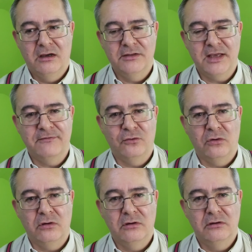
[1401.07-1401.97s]
And
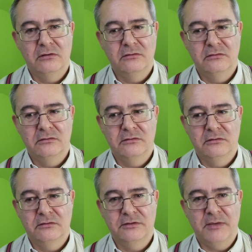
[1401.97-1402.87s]
therefore
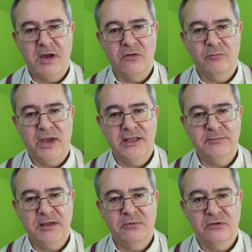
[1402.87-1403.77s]
the amount paid to
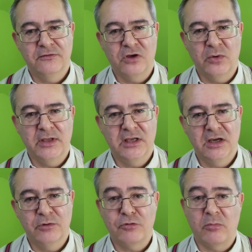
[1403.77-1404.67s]
people the following year
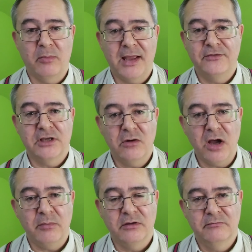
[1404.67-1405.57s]
would probably have to go
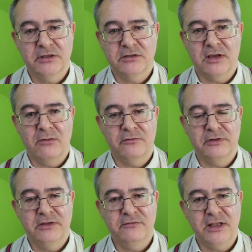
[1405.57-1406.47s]
up to account for
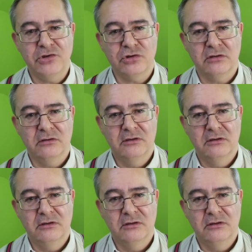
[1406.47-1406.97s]
the inflation.